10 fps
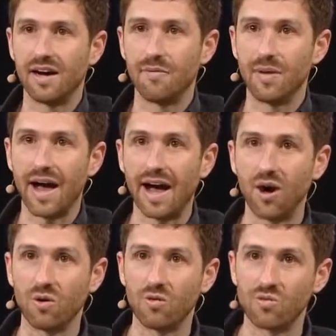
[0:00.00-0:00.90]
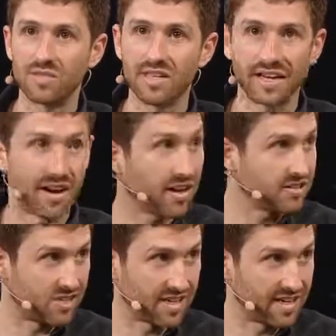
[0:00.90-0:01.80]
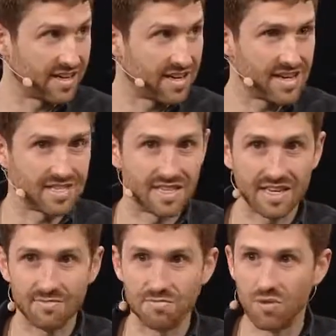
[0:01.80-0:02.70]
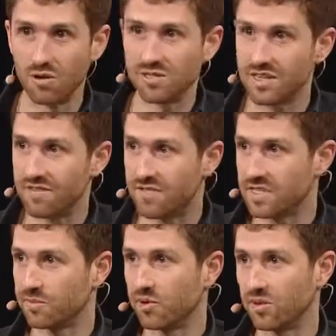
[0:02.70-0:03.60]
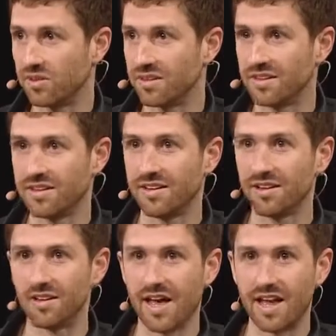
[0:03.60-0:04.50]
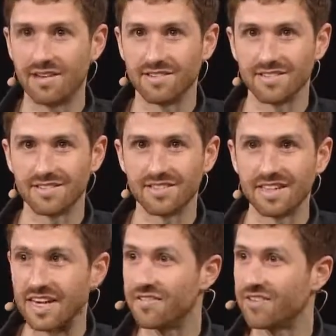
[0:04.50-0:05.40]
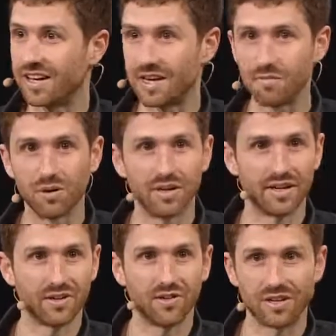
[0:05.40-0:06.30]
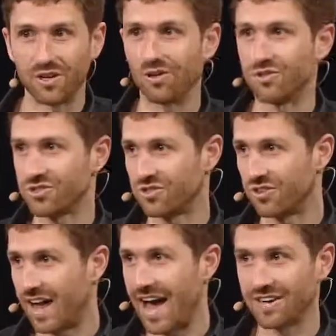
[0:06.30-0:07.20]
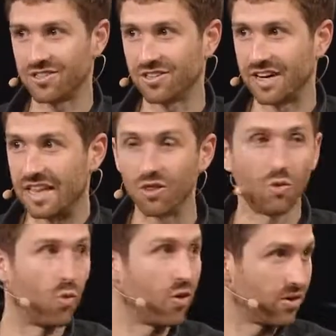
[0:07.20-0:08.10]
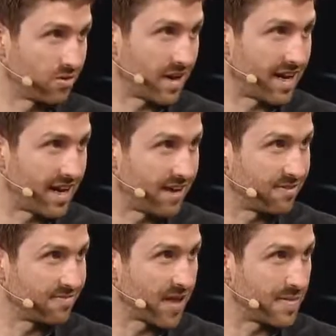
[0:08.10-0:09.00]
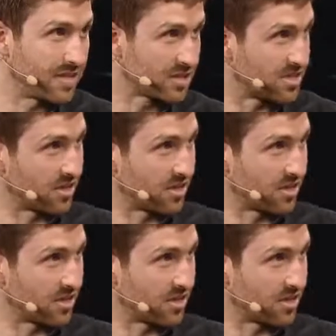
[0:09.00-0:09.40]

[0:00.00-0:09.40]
how technology is the most invisible and significant political and cultural actor in the world right now. I mean, just to